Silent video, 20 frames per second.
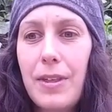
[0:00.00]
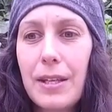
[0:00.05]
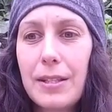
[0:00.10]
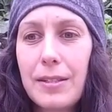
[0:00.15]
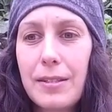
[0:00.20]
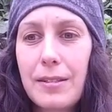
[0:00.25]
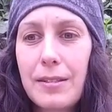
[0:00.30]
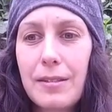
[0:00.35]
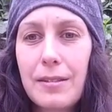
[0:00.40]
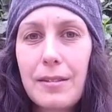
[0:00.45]

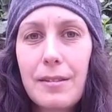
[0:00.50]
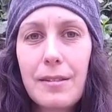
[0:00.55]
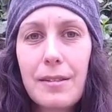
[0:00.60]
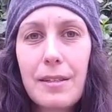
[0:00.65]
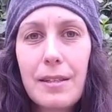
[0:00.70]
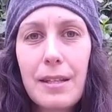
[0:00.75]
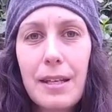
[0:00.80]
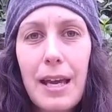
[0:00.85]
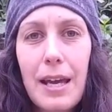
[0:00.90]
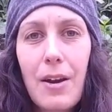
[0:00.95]
this
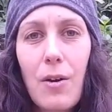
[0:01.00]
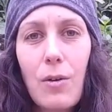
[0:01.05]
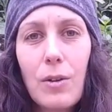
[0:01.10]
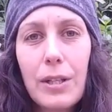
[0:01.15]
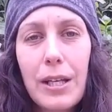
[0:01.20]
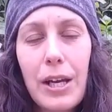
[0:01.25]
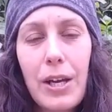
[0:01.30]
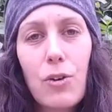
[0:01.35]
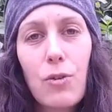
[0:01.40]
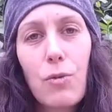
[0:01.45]
can
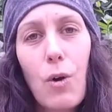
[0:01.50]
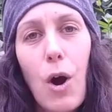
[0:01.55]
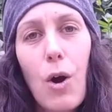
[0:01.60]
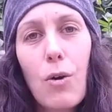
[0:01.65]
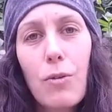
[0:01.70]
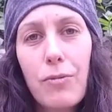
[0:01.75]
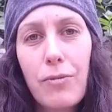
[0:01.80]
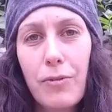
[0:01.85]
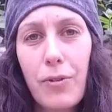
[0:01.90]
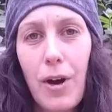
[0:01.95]
only
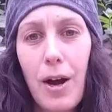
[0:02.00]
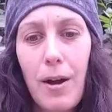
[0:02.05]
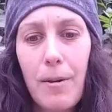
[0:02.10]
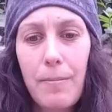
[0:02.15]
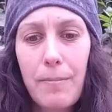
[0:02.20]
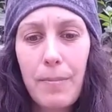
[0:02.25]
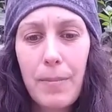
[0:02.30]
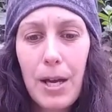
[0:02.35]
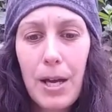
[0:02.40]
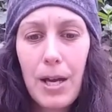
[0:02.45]
grow
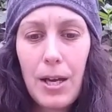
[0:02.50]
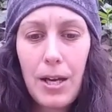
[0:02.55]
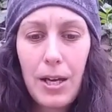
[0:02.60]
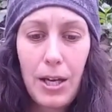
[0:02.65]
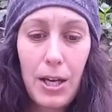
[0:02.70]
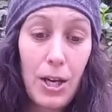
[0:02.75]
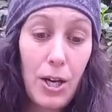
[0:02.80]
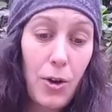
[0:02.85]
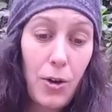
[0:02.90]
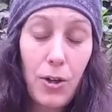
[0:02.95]
from,
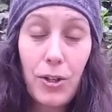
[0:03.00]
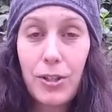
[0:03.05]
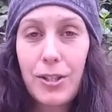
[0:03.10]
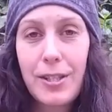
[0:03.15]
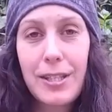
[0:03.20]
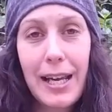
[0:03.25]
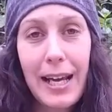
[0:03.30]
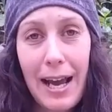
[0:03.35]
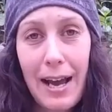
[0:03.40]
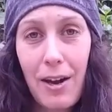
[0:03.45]
you know, you're
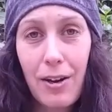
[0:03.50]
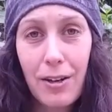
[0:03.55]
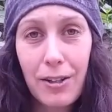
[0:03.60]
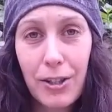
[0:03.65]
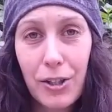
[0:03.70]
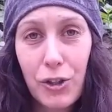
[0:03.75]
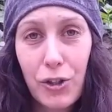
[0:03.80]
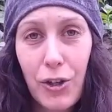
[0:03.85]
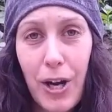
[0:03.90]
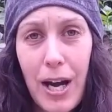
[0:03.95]
sick out
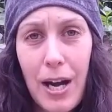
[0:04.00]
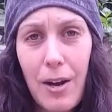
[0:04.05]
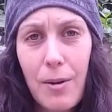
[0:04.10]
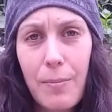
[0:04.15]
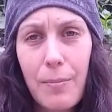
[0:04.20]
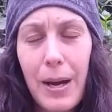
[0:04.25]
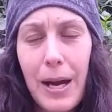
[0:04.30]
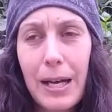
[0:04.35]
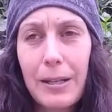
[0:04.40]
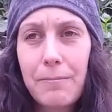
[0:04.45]
on the
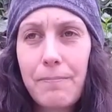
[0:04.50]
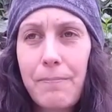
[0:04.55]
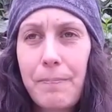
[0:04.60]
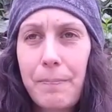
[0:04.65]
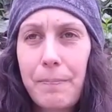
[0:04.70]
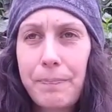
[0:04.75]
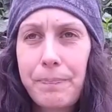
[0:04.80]
trail, but